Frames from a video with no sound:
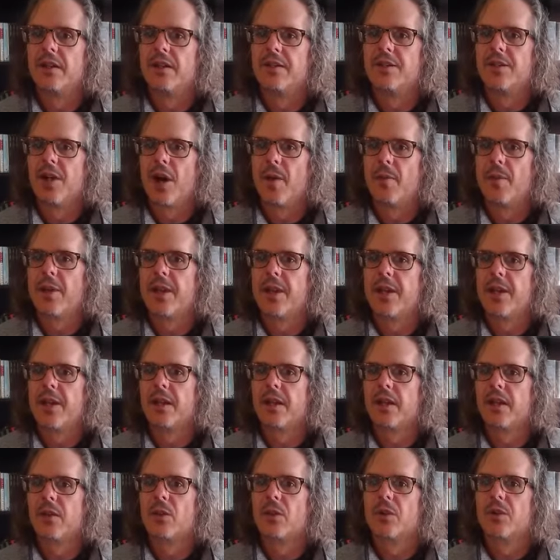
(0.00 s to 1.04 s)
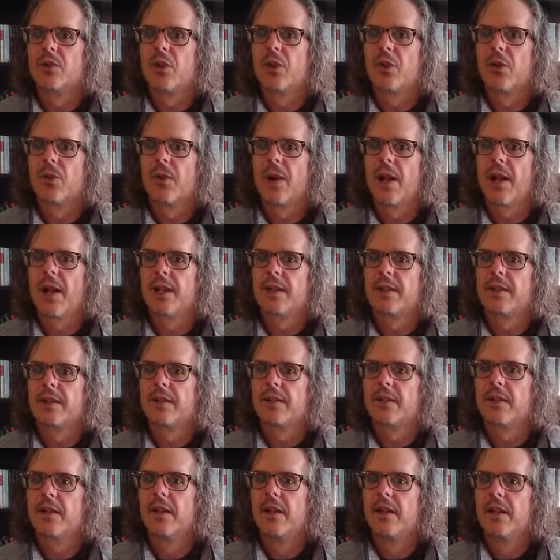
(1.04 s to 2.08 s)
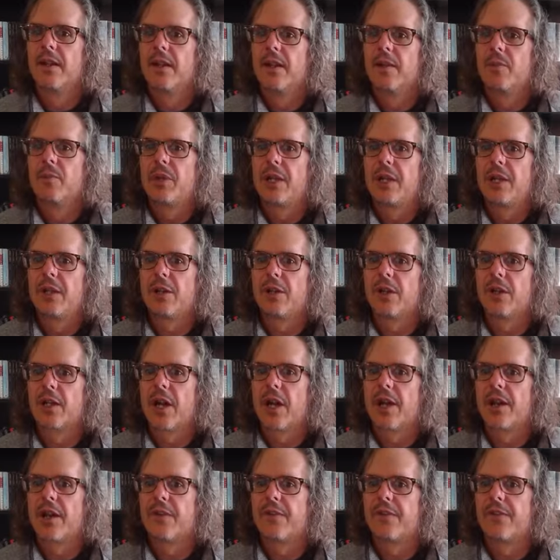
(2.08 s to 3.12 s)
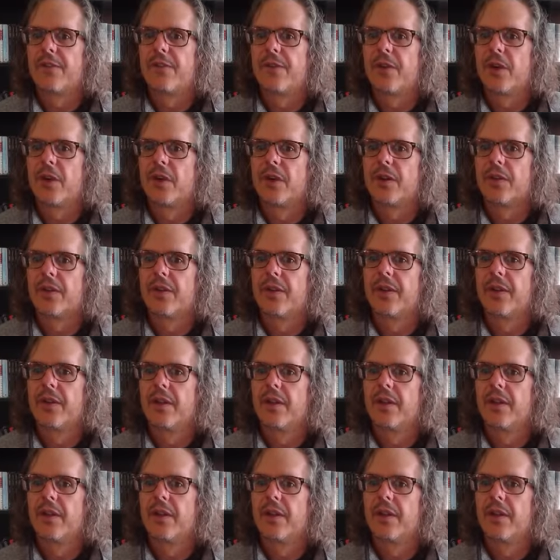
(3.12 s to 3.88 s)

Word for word: Dominic was correct. Peter got it first.